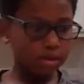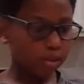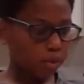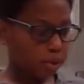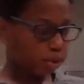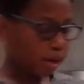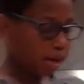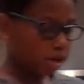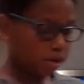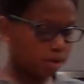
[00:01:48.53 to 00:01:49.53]
what you want
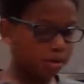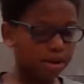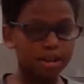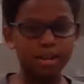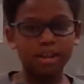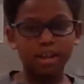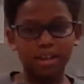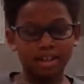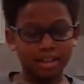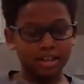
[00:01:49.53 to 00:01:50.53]
to do
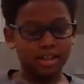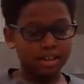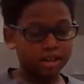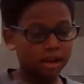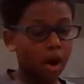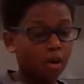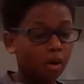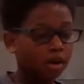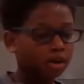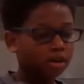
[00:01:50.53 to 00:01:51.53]
is,
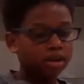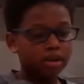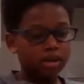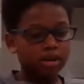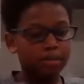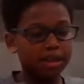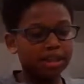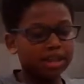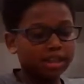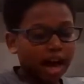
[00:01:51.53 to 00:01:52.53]
the
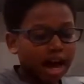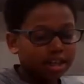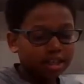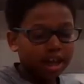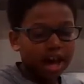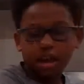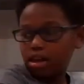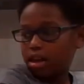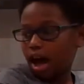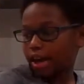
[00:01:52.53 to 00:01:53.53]
pizza sauce.
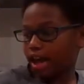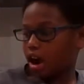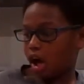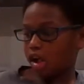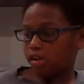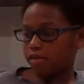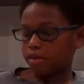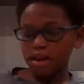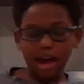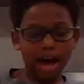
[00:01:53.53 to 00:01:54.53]
I
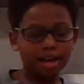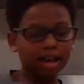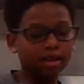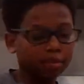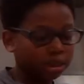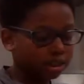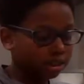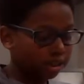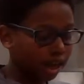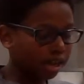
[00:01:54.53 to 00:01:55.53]
got the pizza
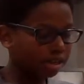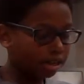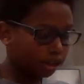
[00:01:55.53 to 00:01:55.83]
sauce, the